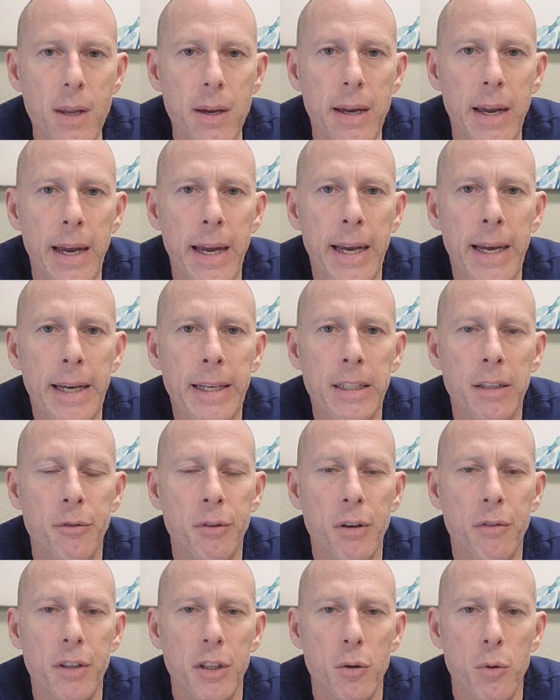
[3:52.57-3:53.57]
And if
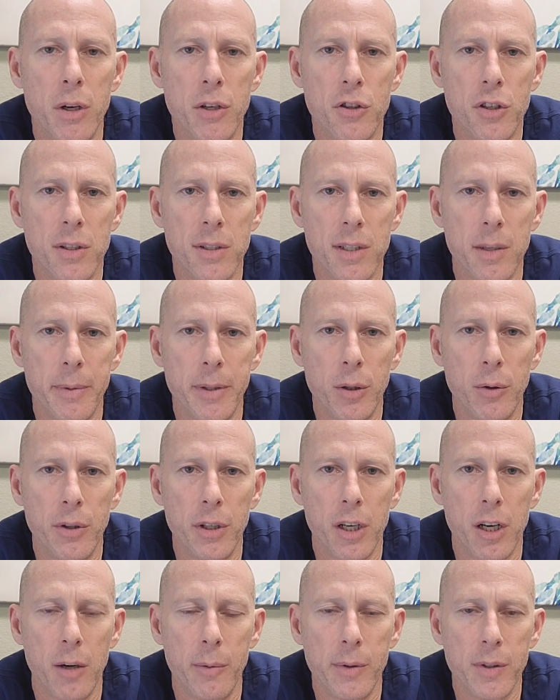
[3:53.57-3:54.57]
you have any questions, let me know in
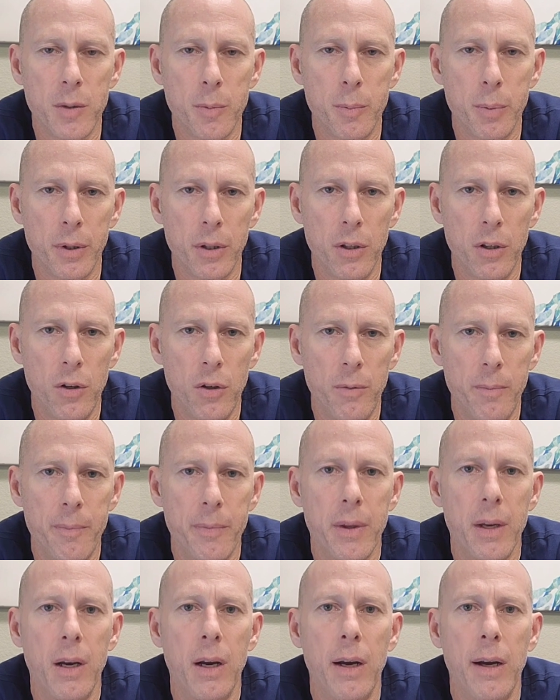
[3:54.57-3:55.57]
the comments below.
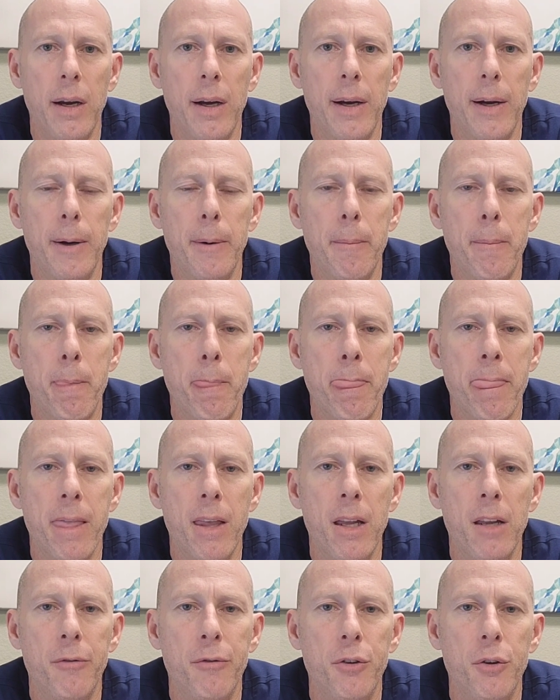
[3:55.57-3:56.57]
Um,
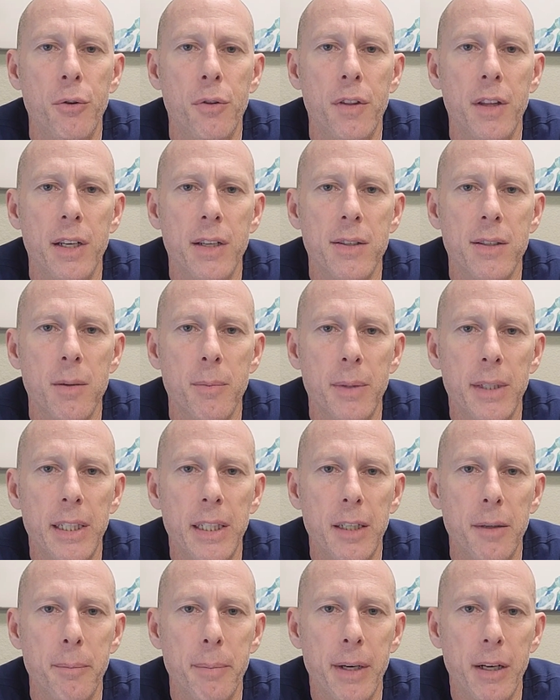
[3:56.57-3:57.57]
if you think somebody
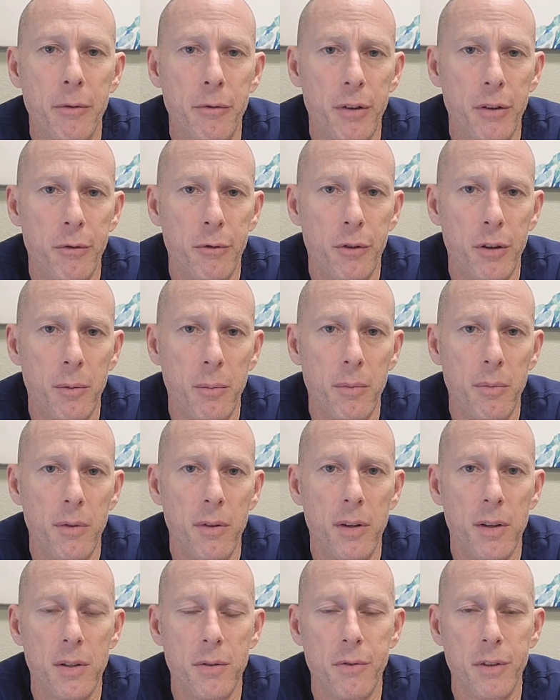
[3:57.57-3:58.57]
can benefit from
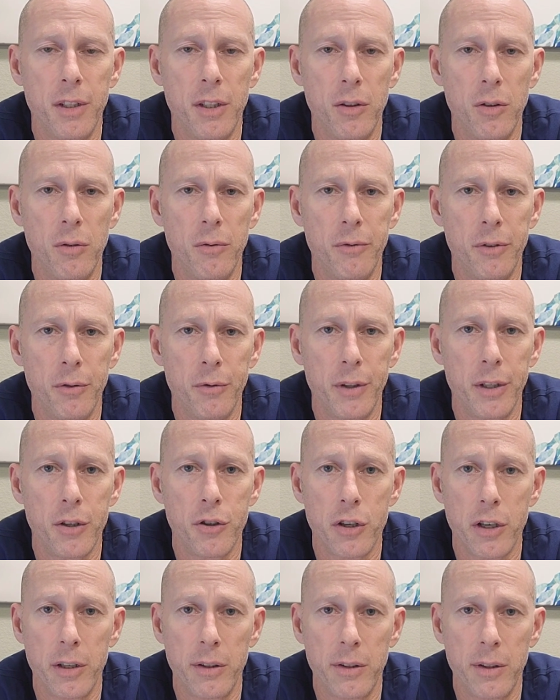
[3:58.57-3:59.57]
this video, feel free to
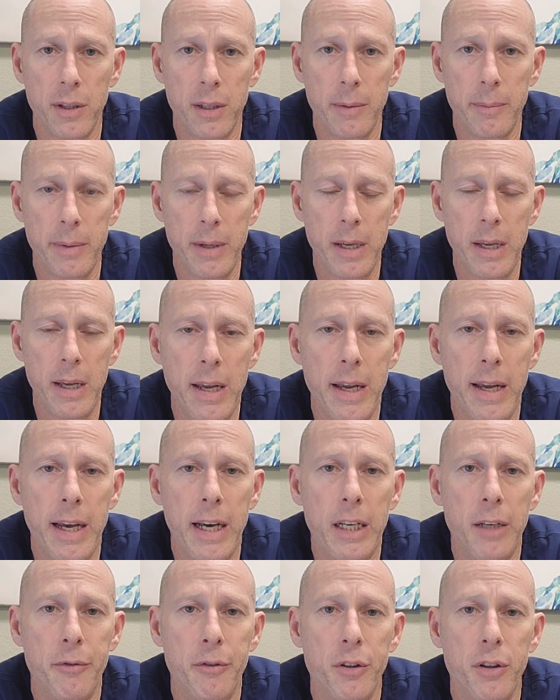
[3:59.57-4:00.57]
share it to them.
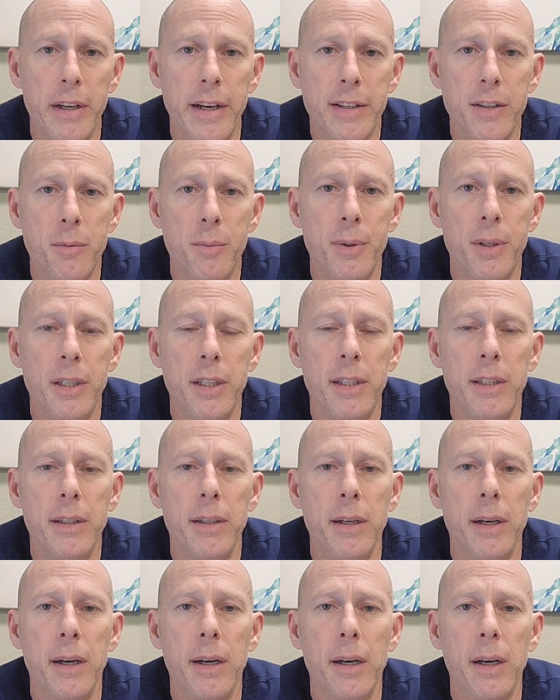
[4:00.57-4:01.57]
And if you'd like to be
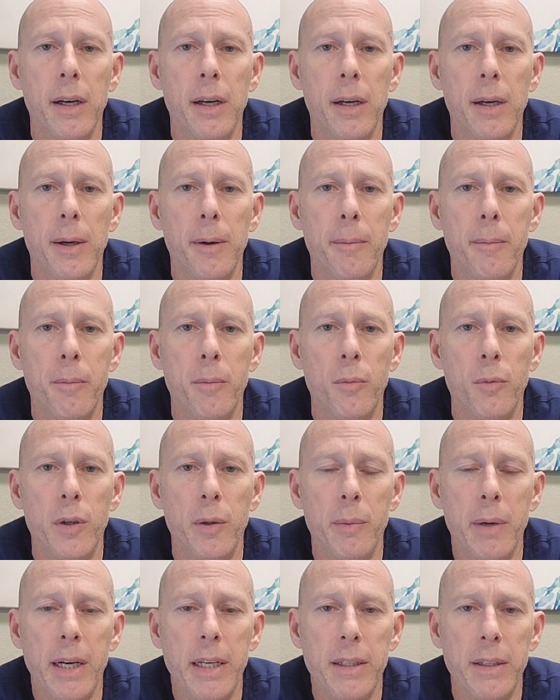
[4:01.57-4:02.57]
um,
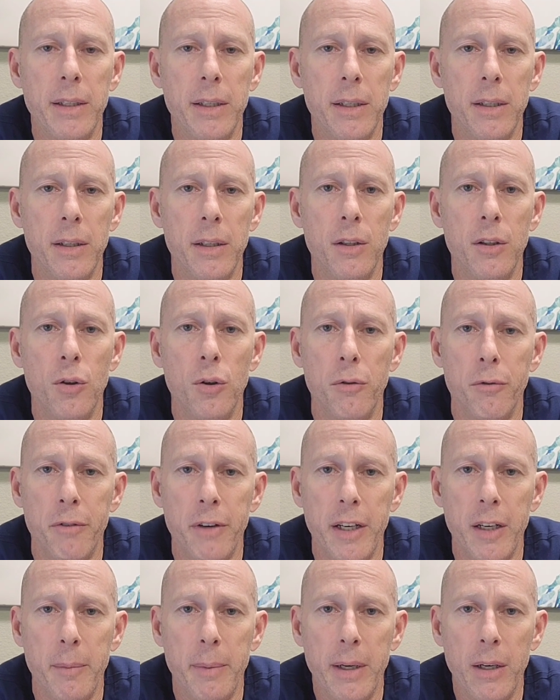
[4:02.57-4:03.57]
reminded and
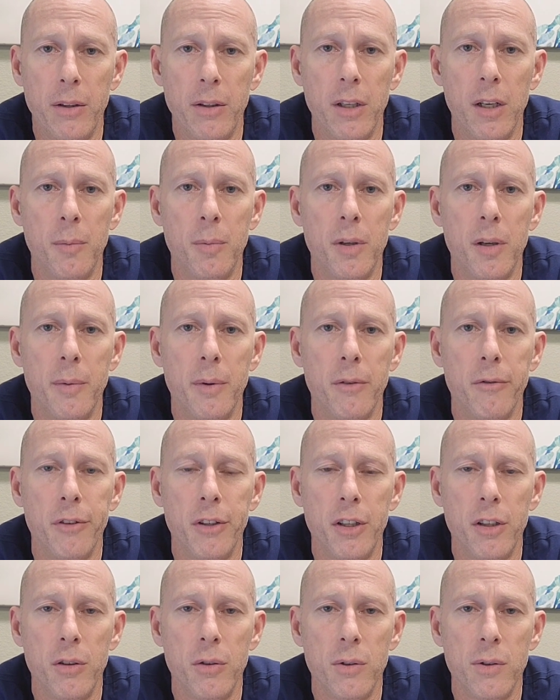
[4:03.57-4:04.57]
notified about upcoming
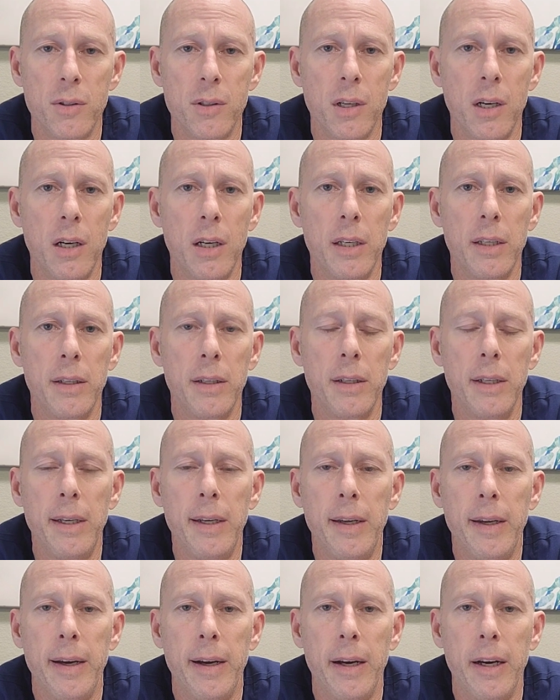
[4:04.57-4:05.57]
videos on
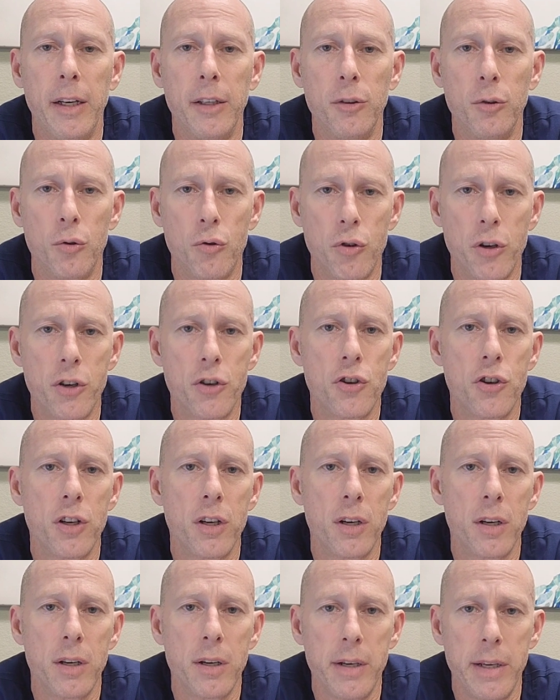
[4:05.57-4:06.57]
uh,
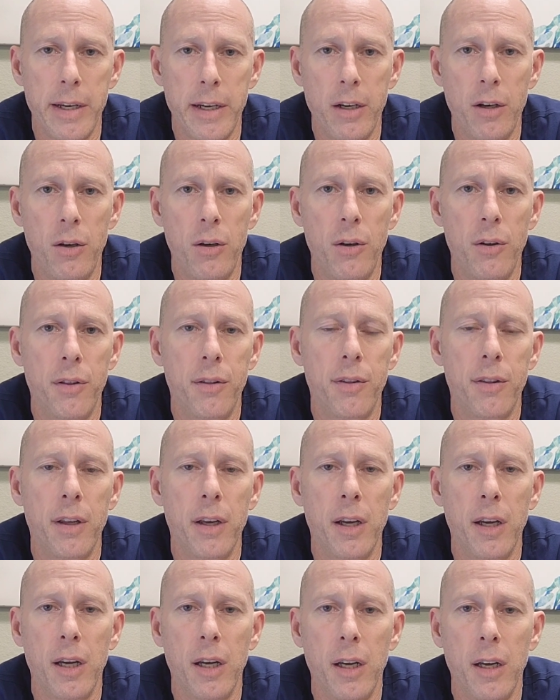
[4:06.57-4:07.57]
nutrition, health,
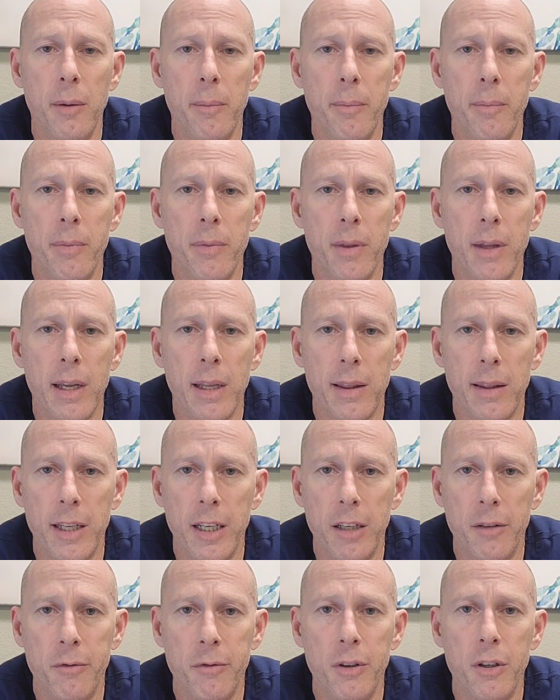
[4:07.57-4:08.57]
um,
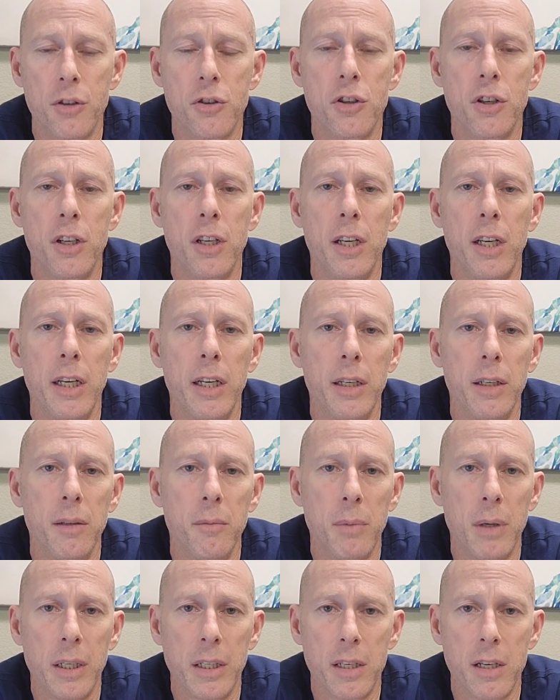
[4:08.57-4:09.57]
athletic functioning,
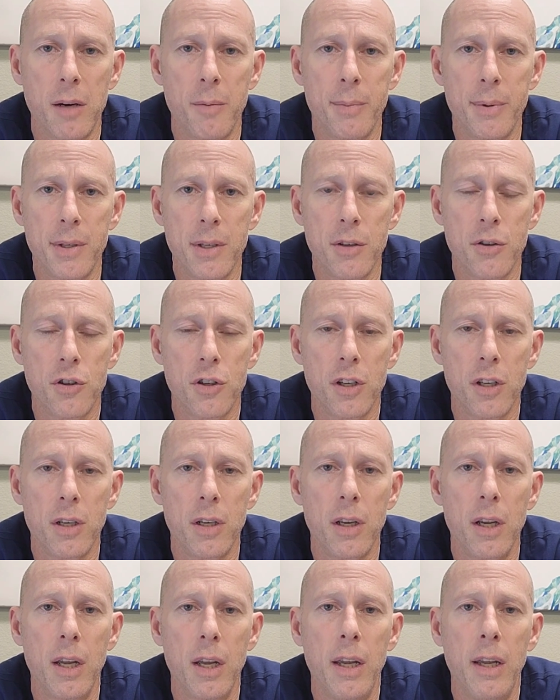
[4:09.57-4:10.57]
body
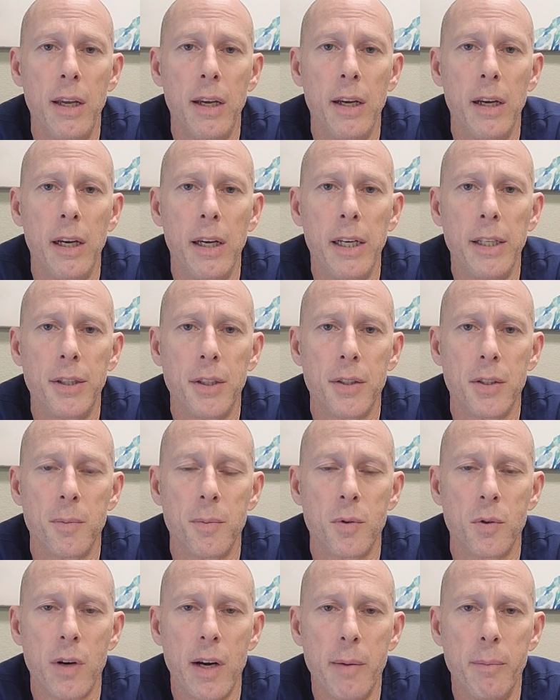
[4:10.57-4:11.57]
composition, uh, hit the
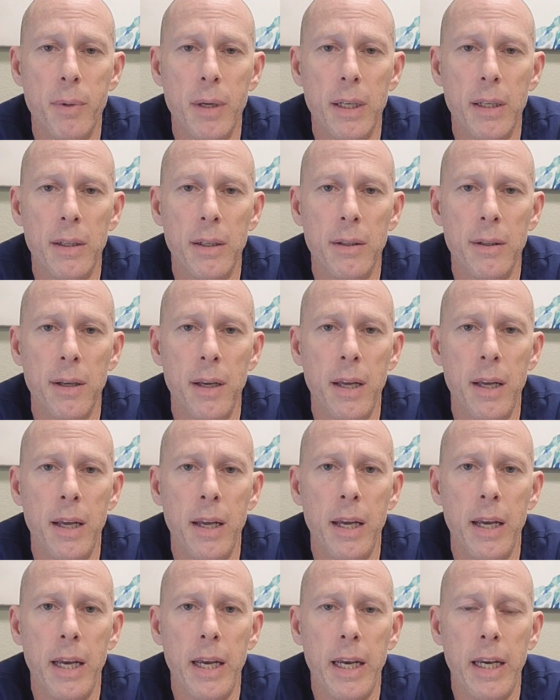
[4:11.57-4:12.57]
subscribe button,
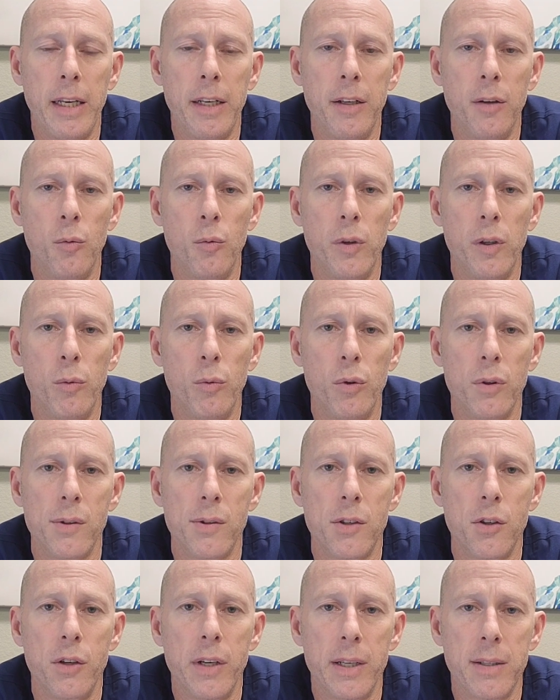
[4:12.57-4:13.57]
and we will
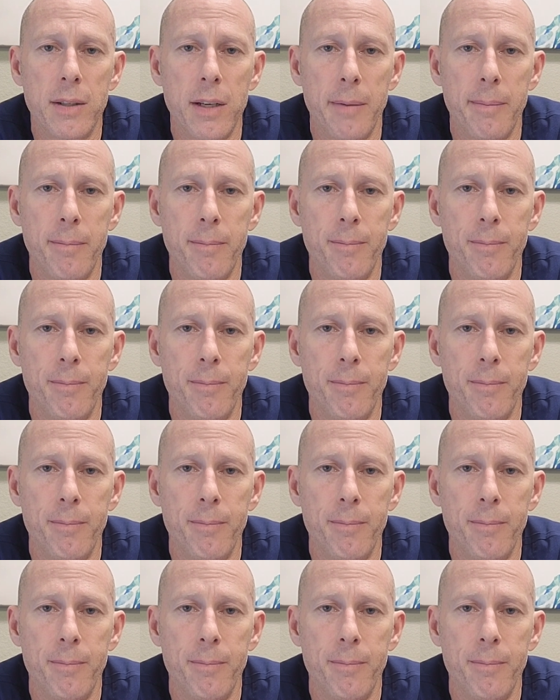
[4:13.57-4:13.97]
see you next time.